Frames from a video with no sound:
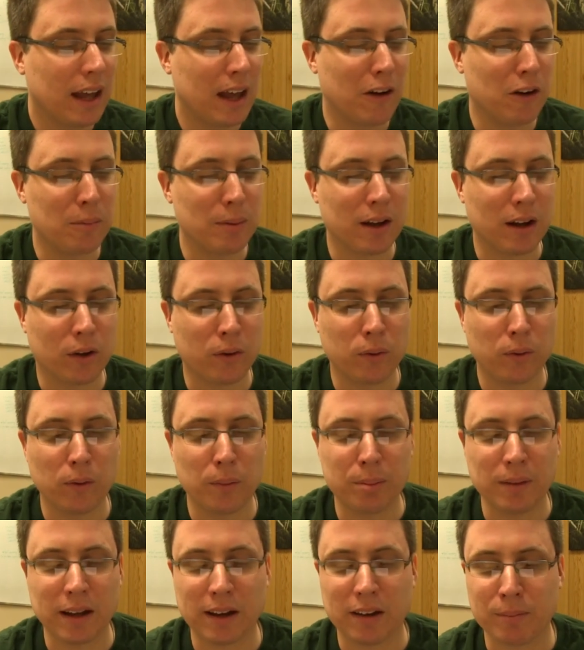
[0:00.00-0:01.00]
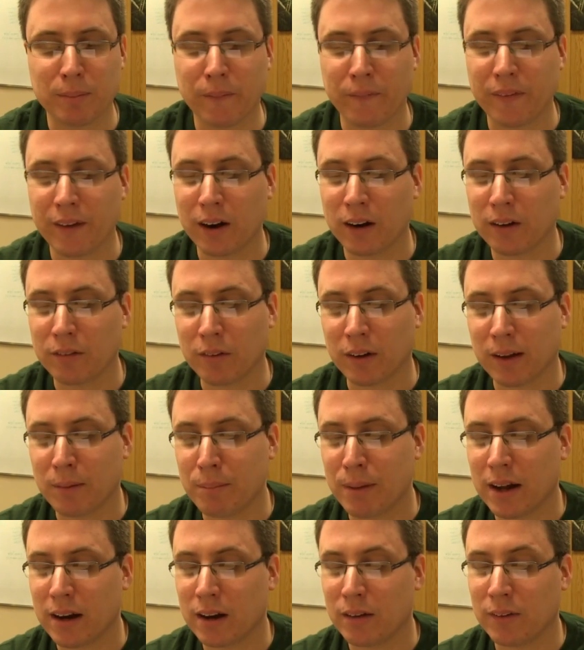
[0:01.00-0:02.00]
It would be a cool blend of both narrative and
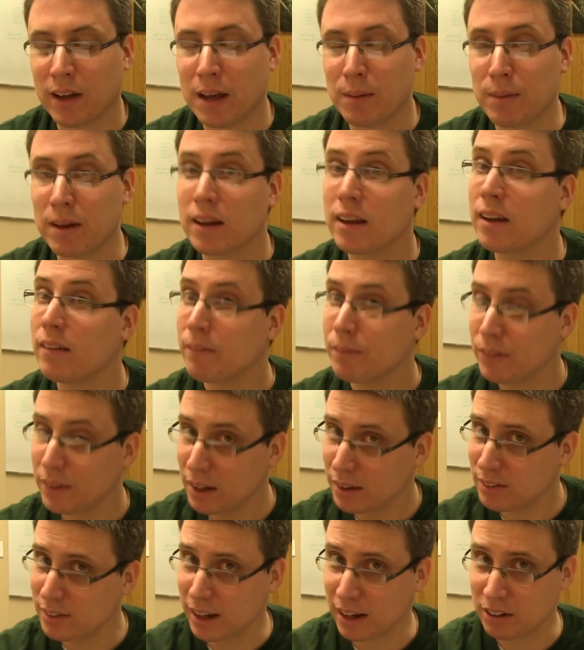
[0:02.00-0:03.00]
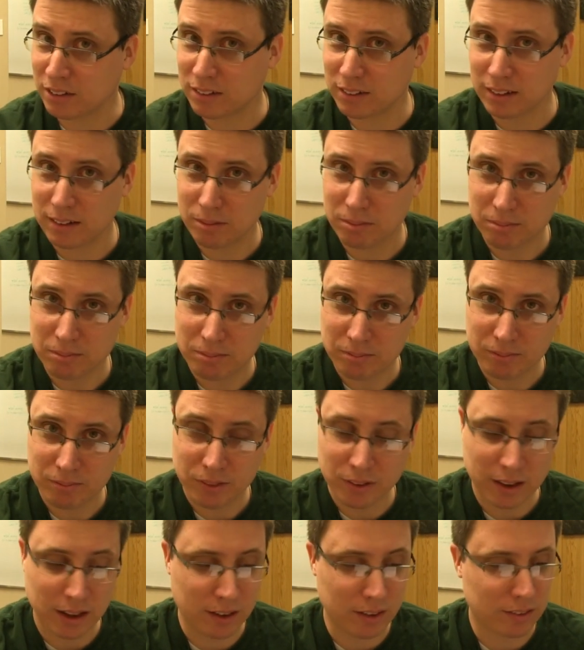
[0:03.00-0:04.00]
competitive gaming. Yes, actually.
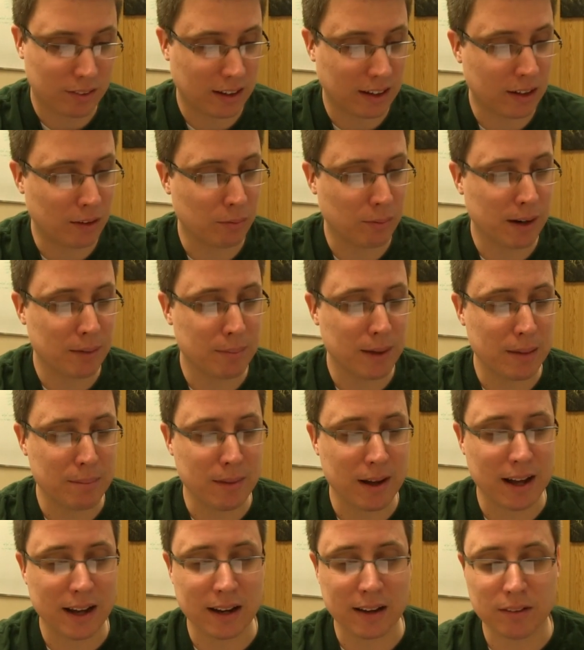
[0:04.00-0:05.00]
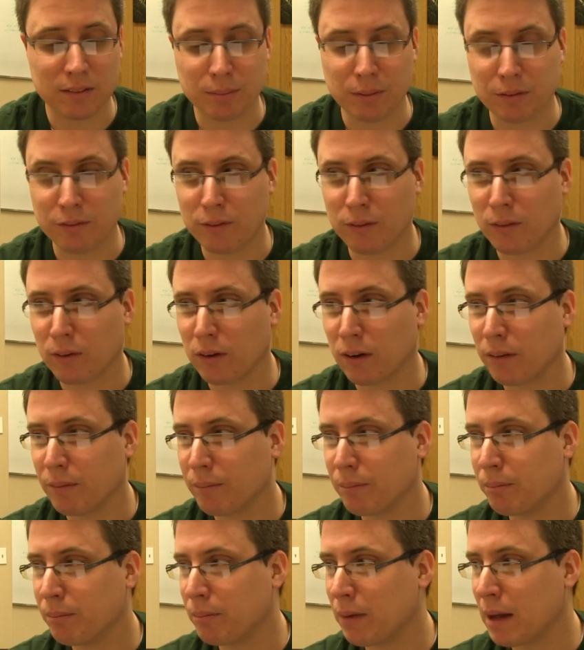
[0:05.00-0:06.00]
It's like you read my mind
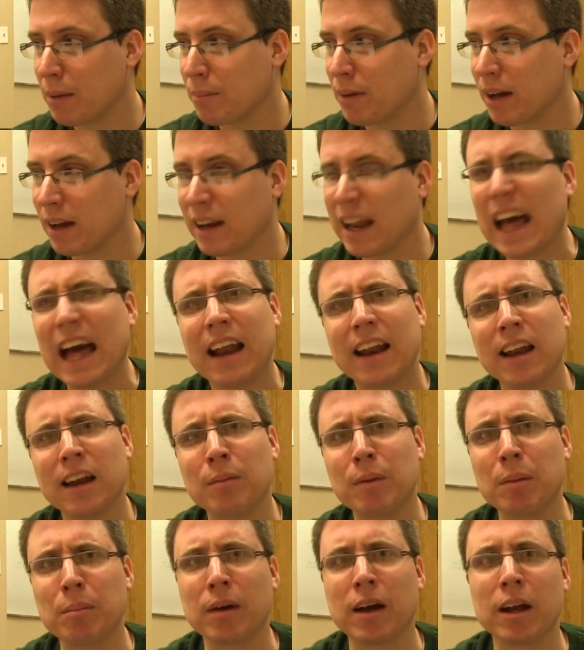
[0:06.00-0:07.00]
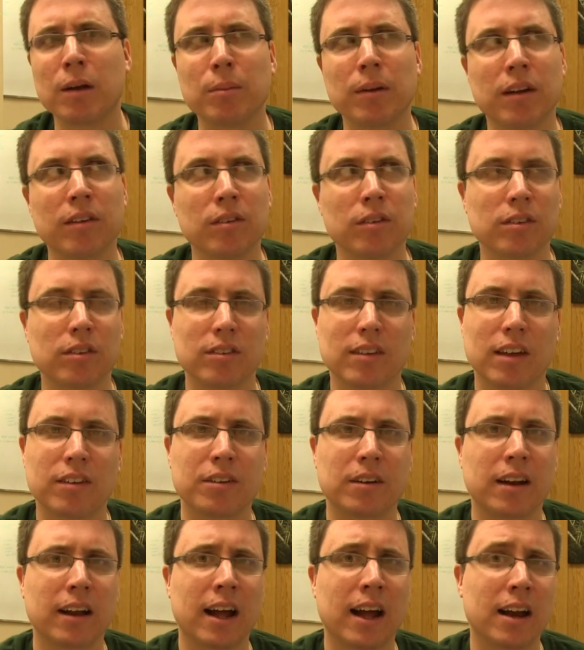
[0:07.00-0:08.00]
before my mind had it in my mind, because it was just
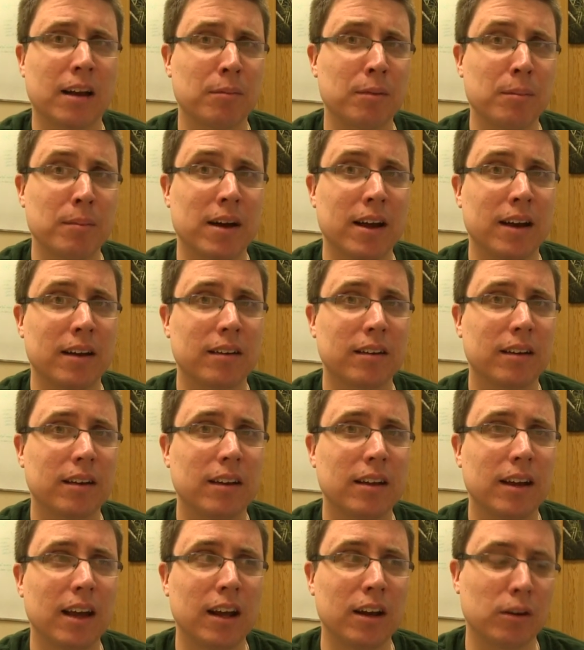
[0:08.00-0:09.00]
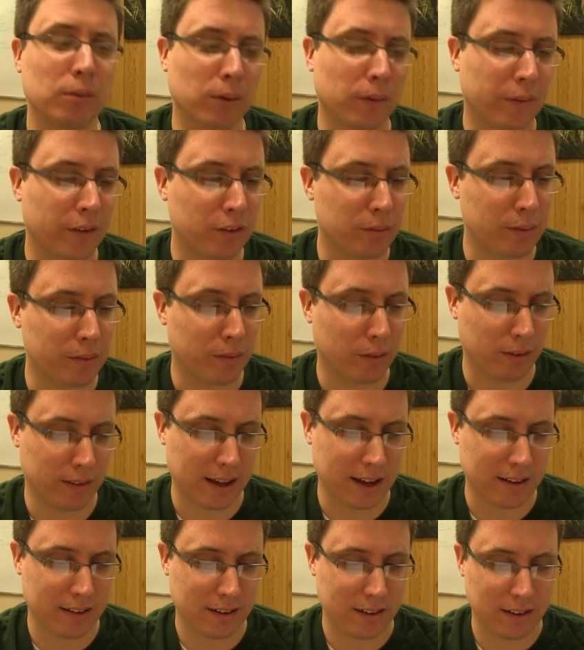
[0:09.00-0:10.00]
yesterday I had it in my mind, and you wrote this before
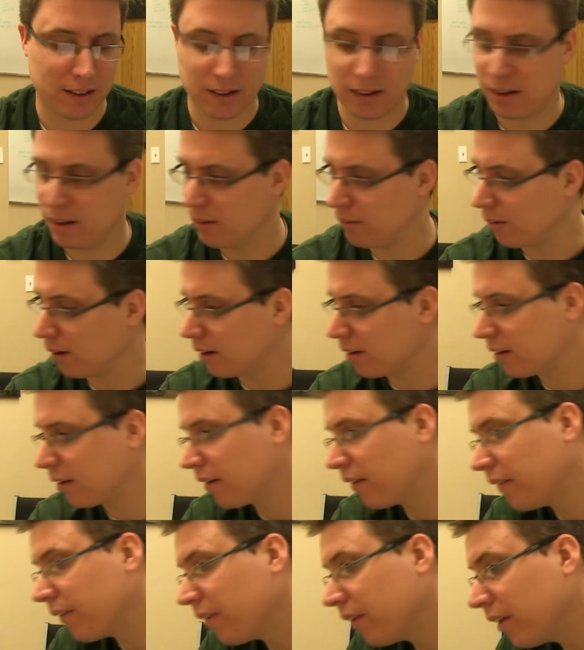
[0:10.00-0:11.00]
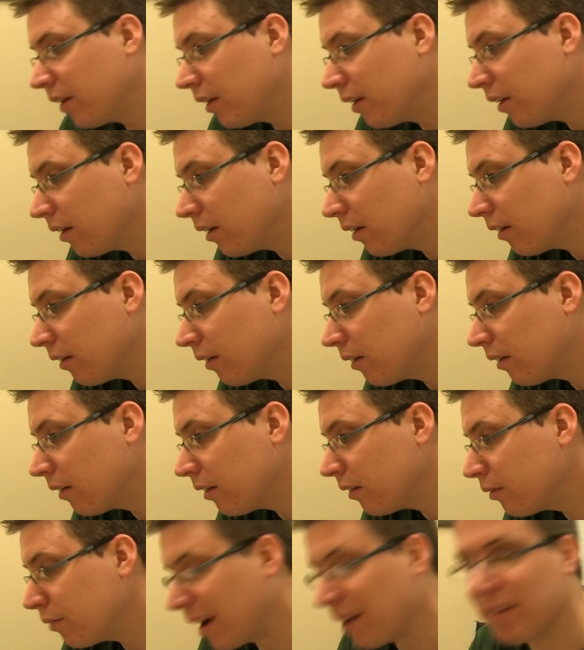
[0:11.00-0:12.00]
that, right?
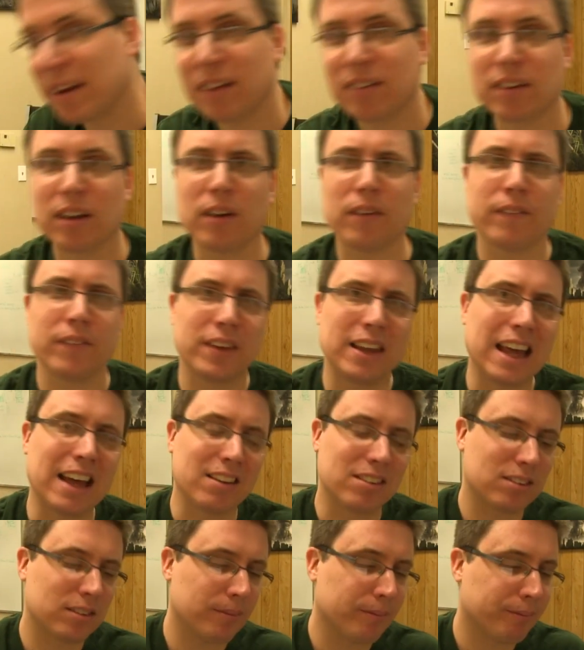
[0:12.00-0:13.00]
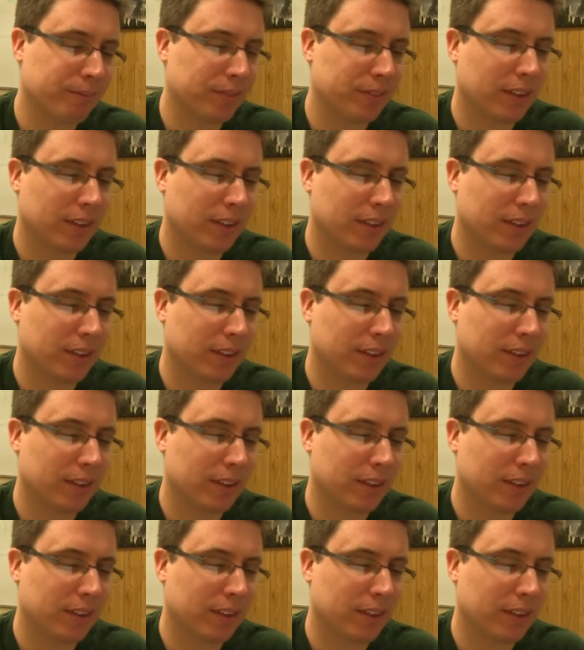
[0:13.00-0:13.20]
5 days ago, yes.